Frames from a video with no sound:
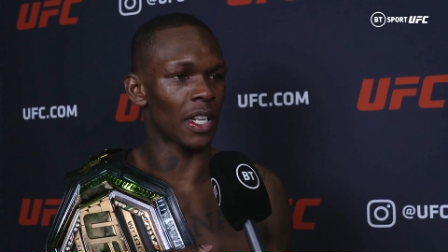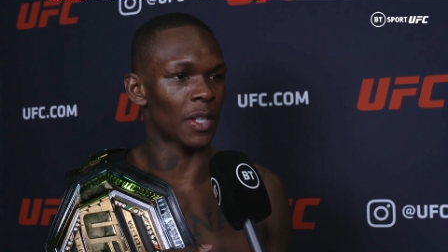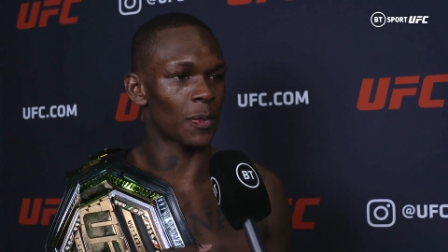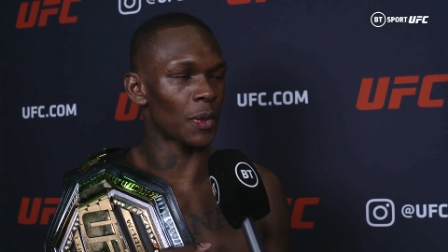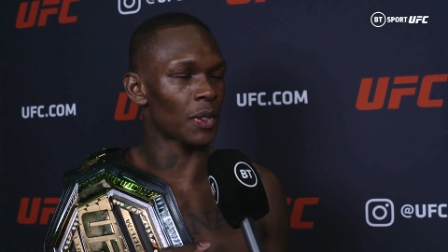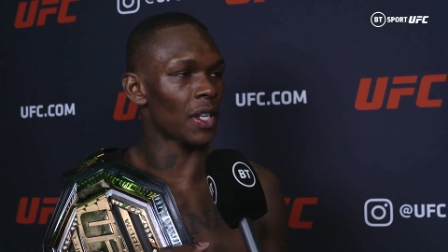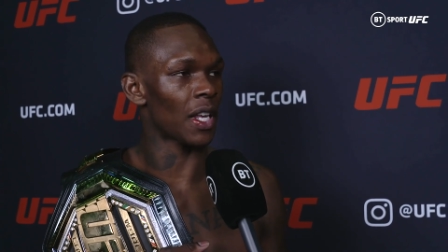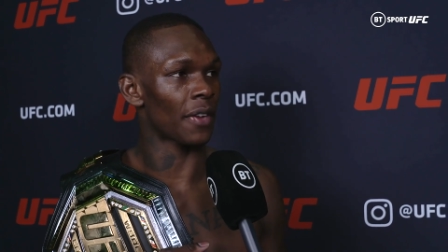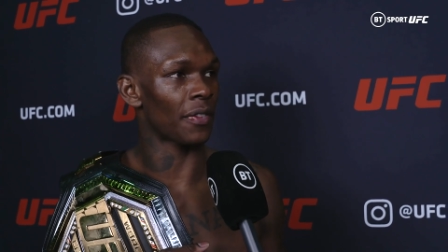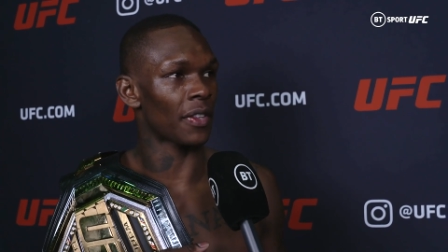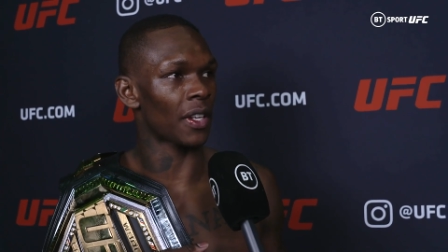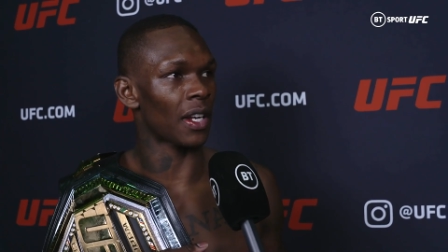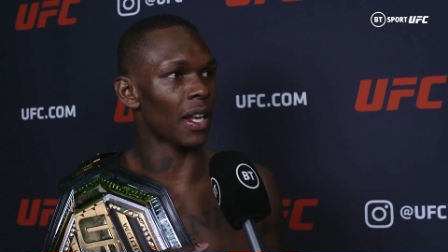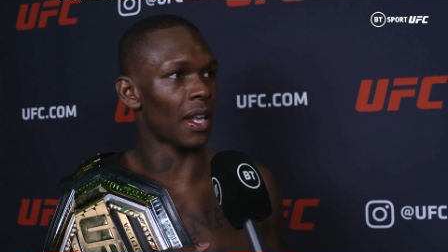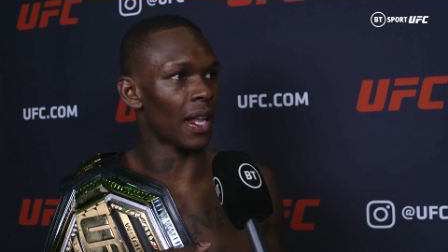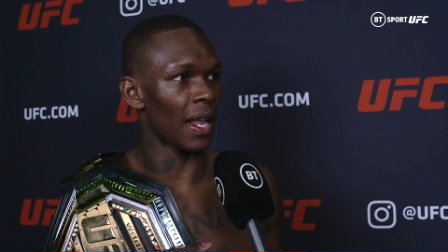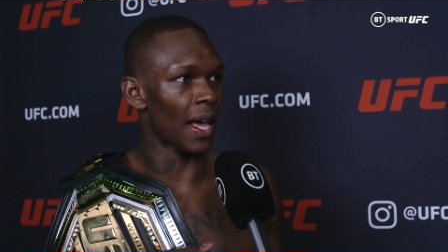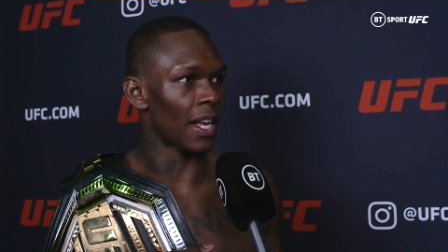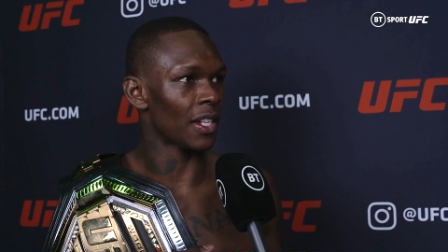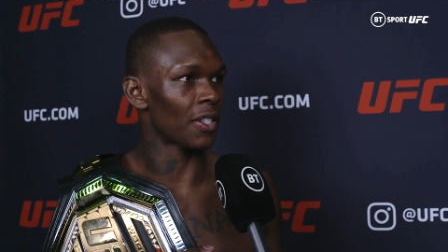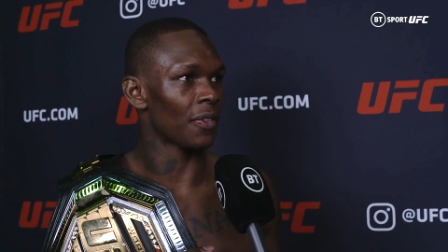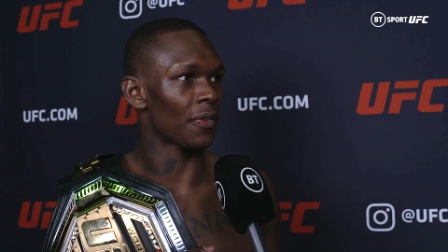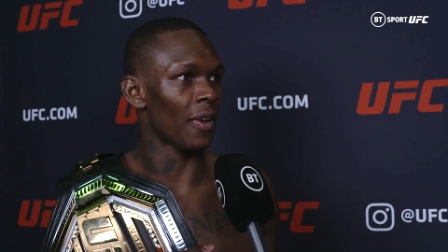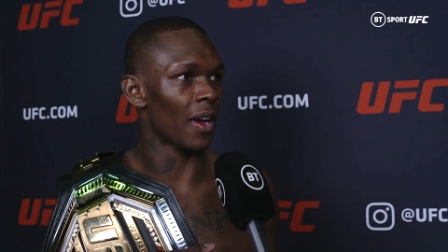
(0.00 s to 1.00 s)
especially after the
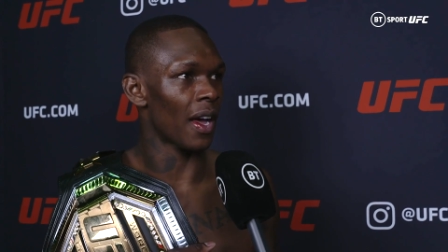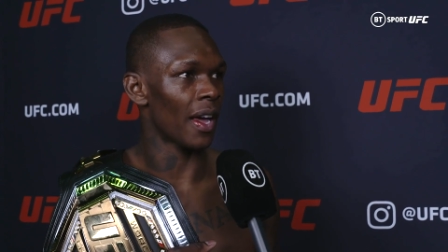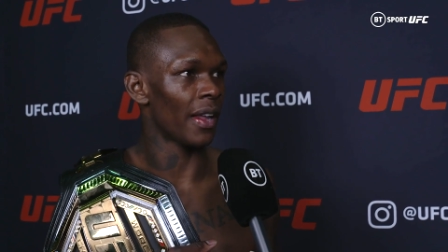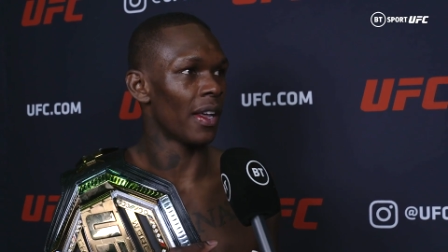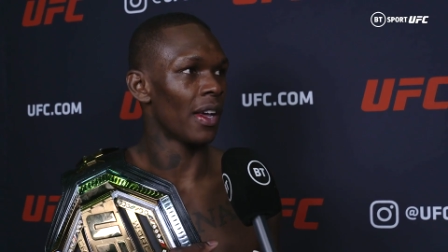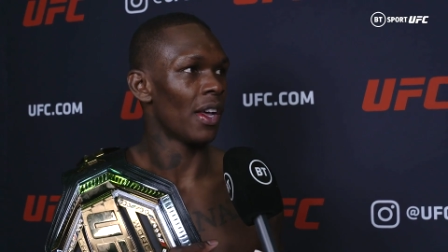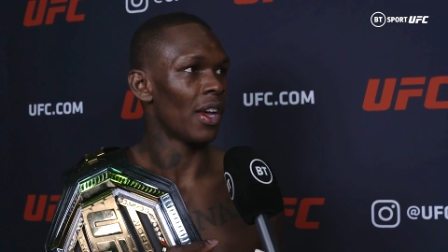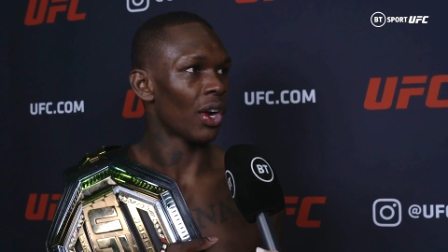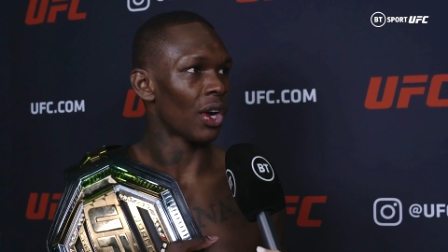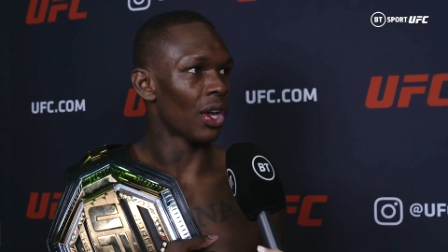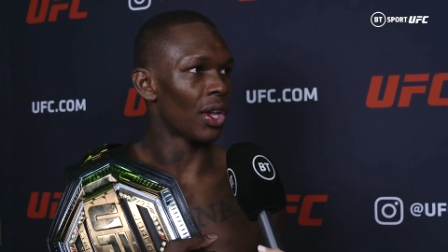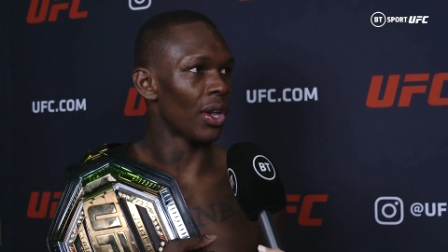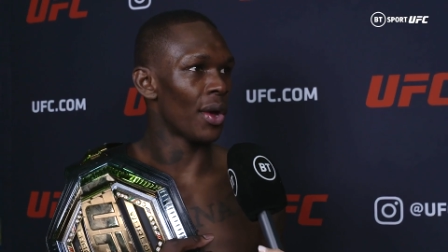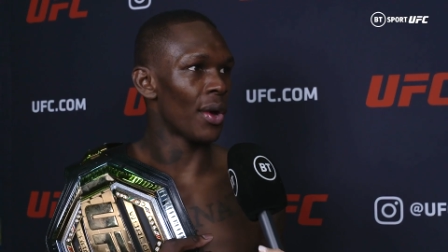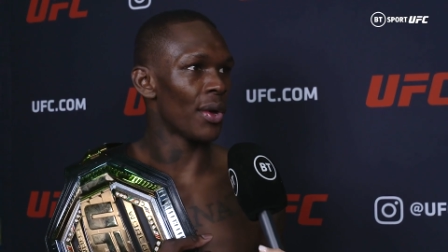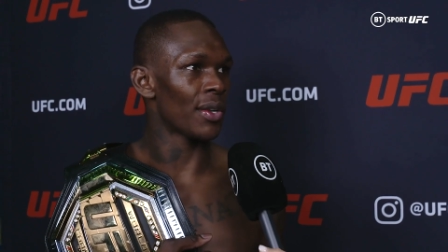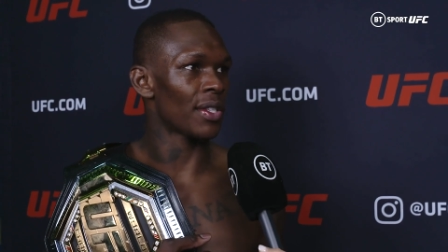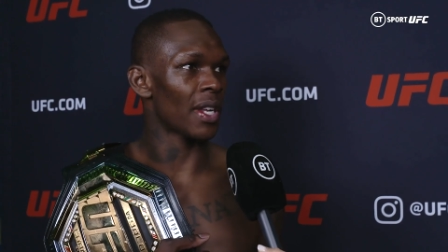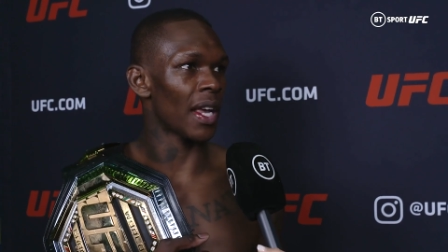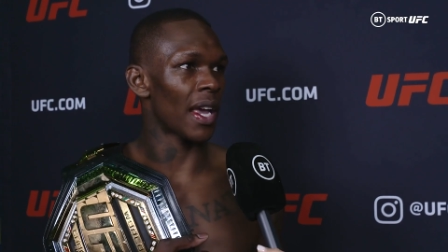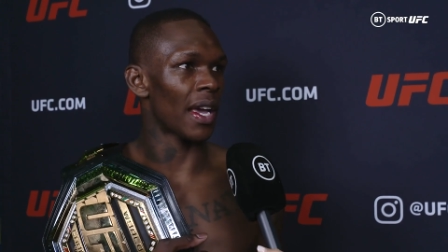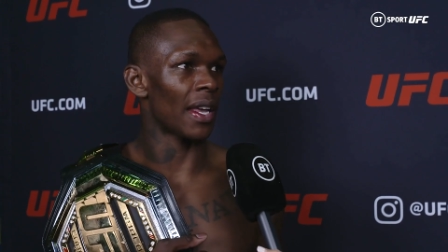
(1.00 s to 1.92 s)
last fight, close.